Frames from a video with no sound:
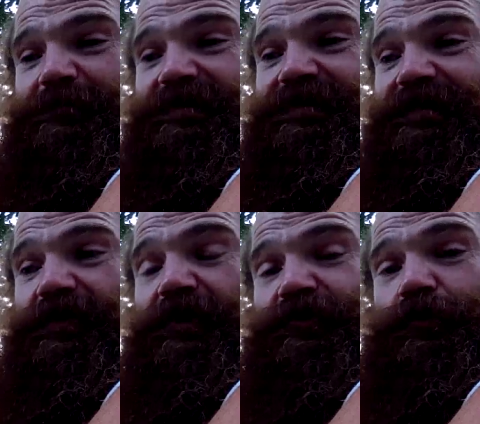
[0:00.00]
come to
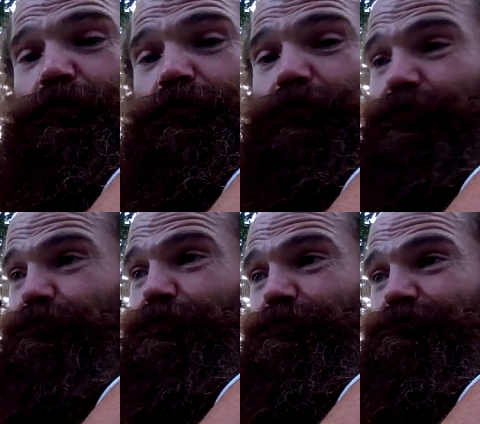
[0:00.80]
me and they're like, dude,
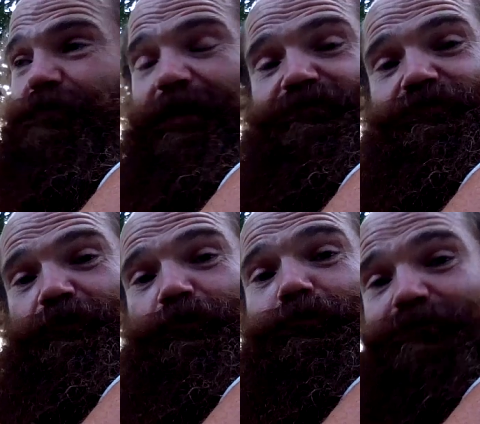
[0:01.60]
you, you, you have
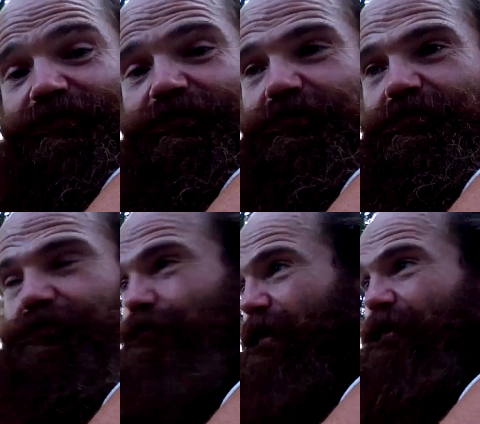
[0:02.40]
shrooms?
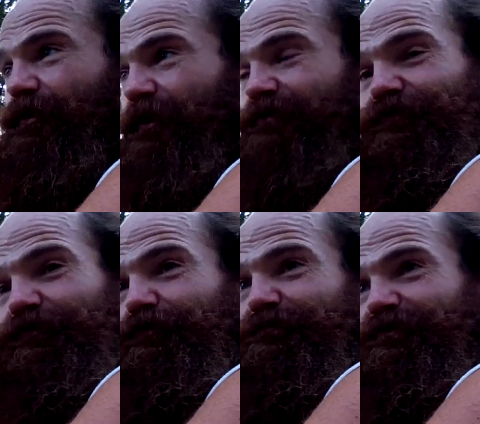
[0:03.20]
You know how to
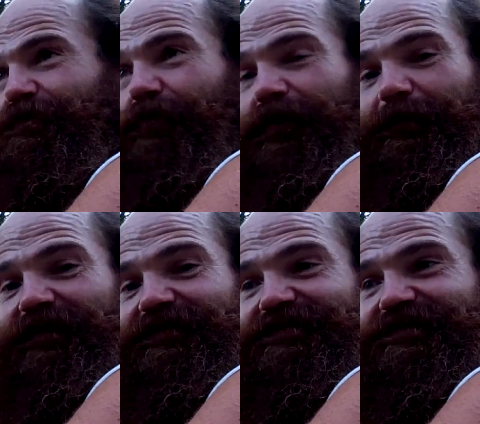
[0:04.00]
collect shrooms? You know
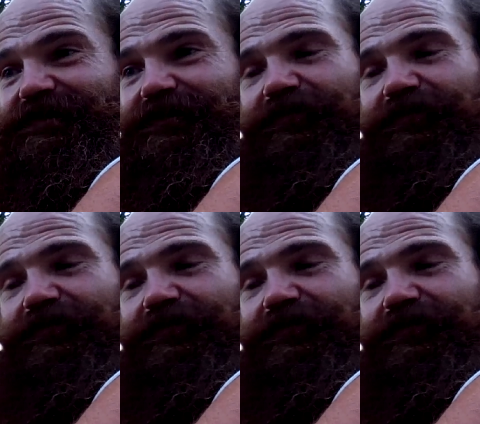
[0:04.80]
all about that